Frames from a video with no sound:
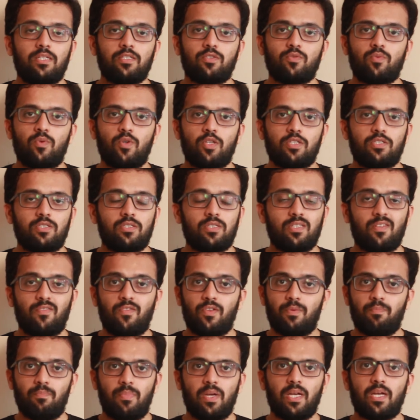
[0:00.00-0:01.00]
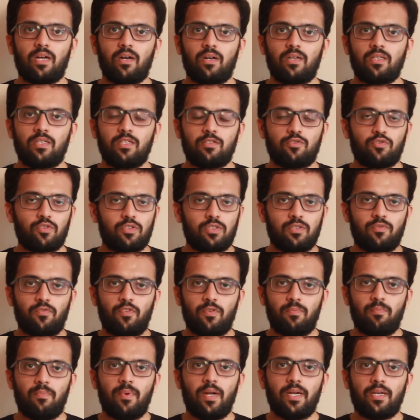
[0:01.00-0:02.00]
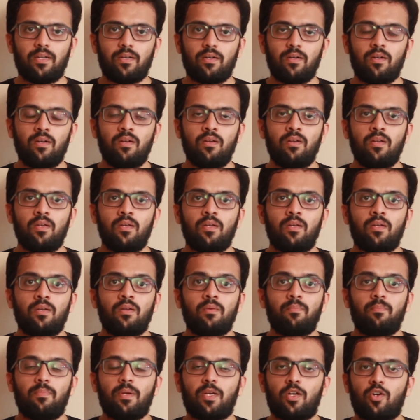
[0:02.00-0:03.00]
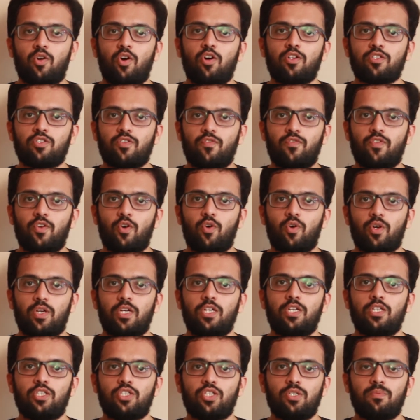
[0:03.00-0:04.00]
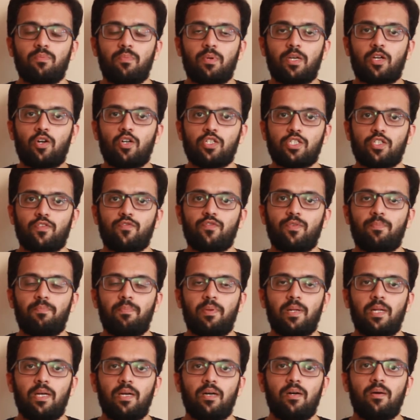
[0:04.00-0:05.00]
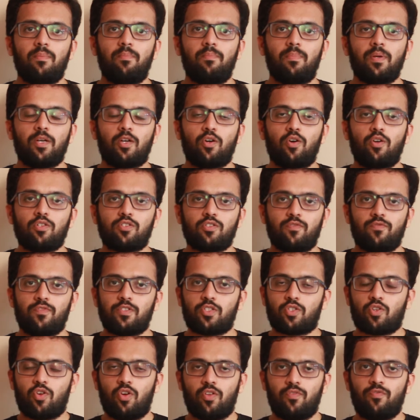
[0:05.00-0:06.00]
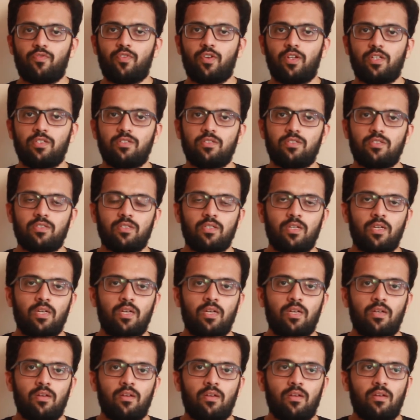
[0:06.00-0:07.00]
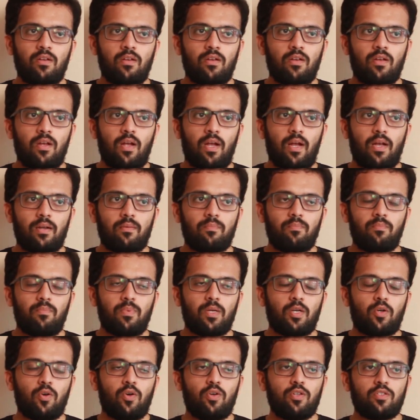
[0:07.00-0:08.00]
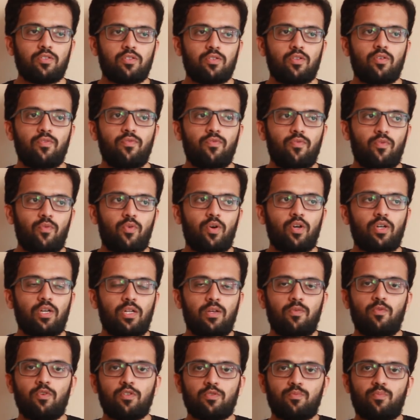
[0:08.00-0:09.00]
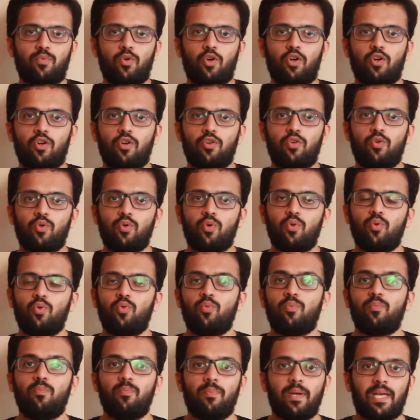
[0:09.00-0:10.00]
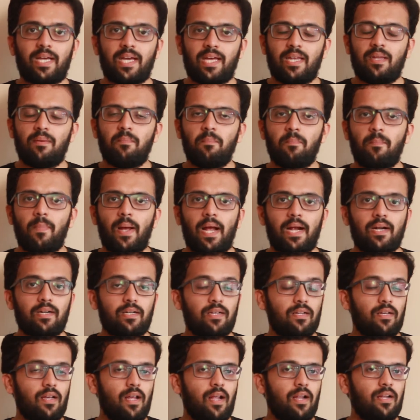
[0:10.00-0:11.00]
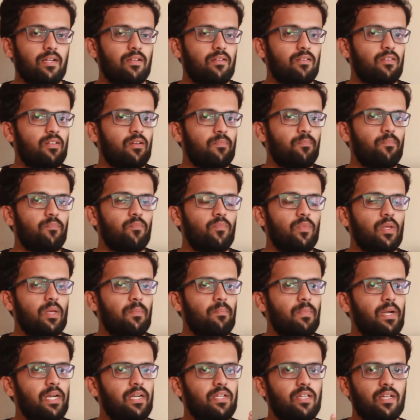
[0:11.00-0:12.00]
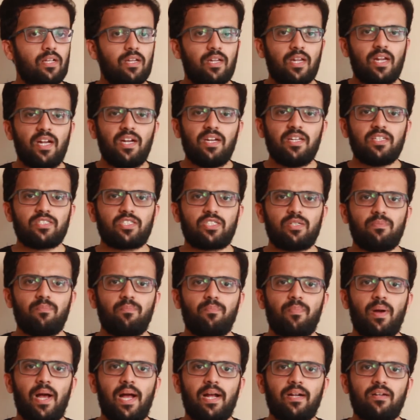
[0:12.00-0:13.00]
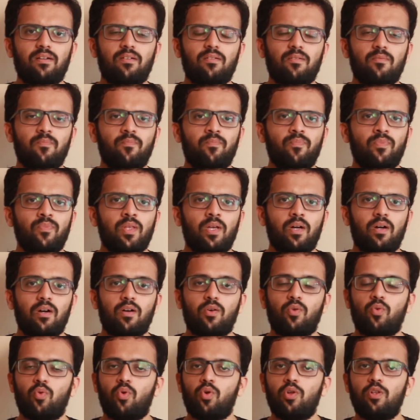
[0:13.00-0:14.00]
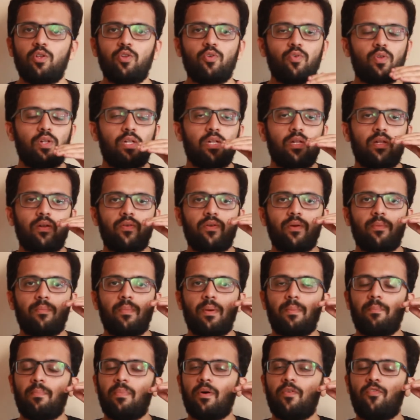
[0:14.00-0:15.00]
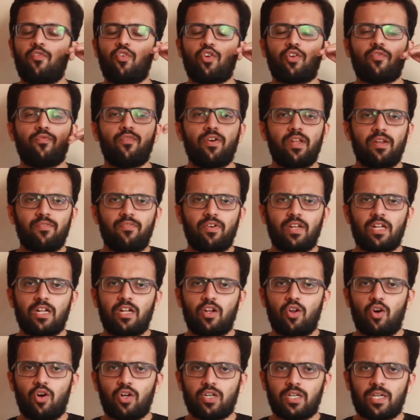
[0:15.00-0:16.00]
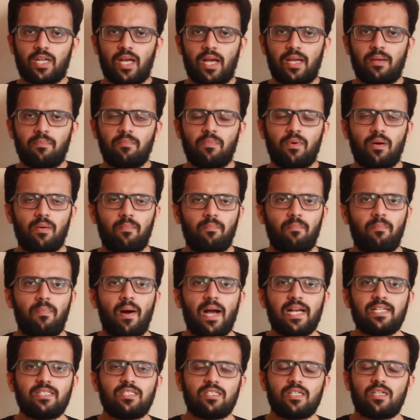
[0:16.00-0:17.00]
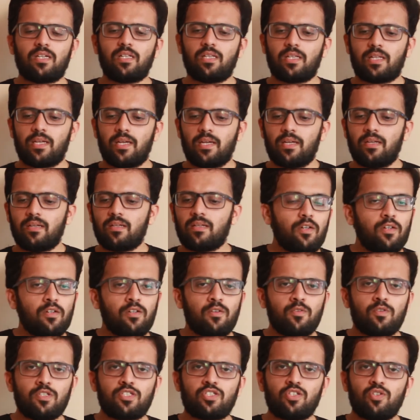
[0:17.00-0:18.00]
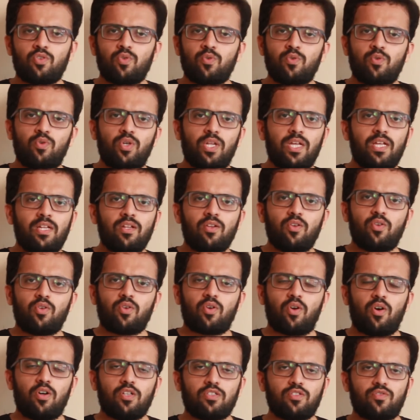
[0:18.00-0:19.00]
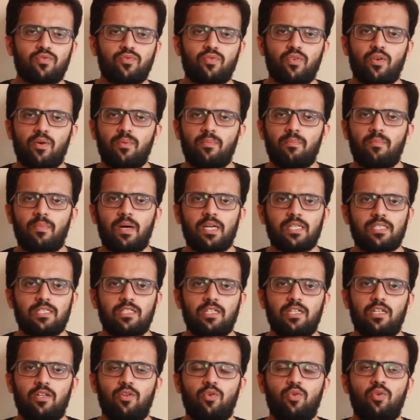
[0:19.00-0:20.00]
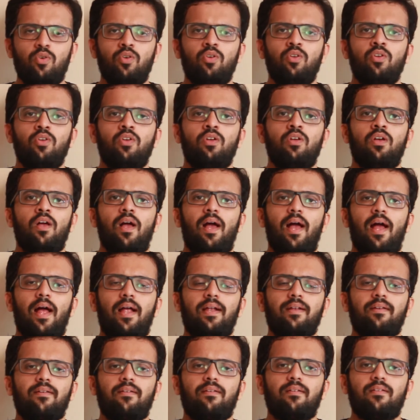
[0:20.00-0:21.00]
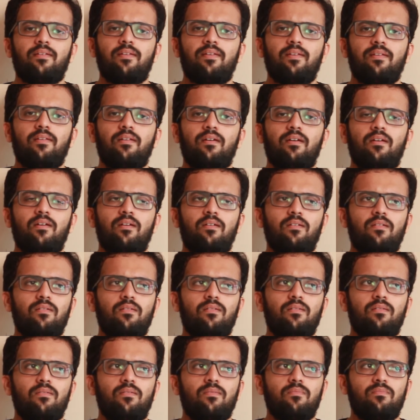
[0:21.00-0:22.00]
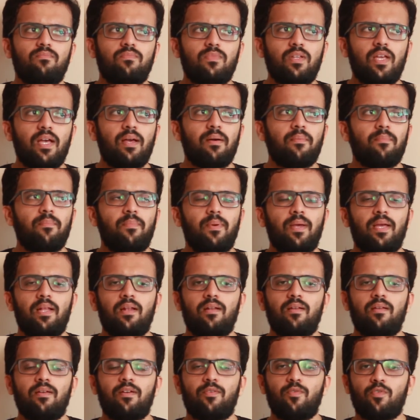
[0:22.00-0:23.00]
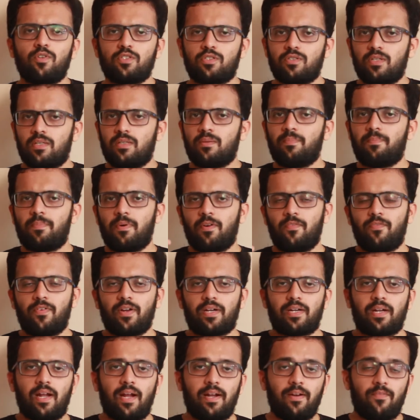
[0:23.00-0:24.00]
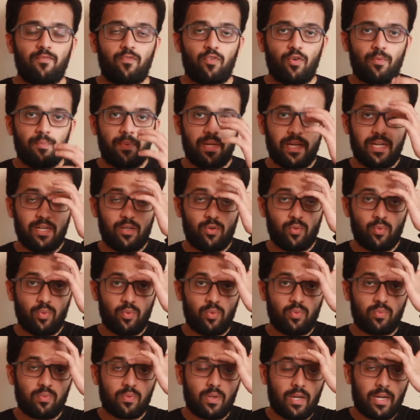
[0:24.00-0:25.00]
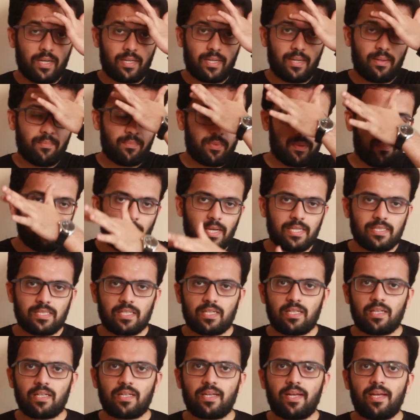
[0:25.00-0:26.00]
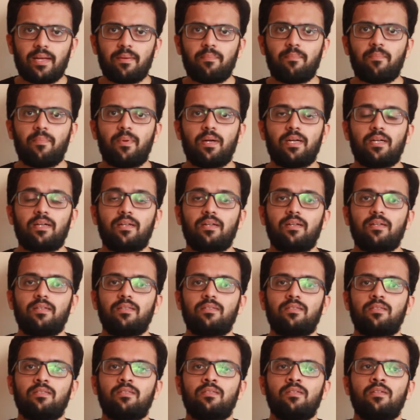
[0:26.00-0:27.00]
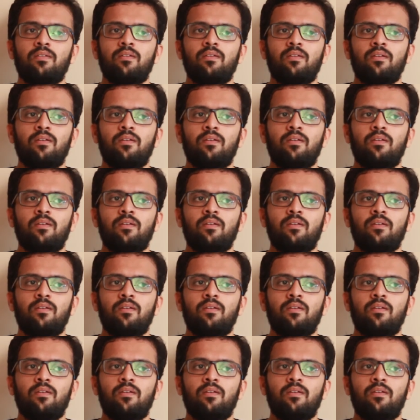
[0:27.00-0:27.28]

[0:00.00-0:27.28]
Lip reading: this was even bigger, this was even better because of the occasion, because of the player, because of his confidence, and because of what he was brought on to do, make an impact. And he made the greatest impact, a goal you will remember for a very, very long time, a bicycle kick. It was a routine cross from Marcelo, and yeah, Bale, it was at the perfect height for Bale to attempt a bicycle kick, but it's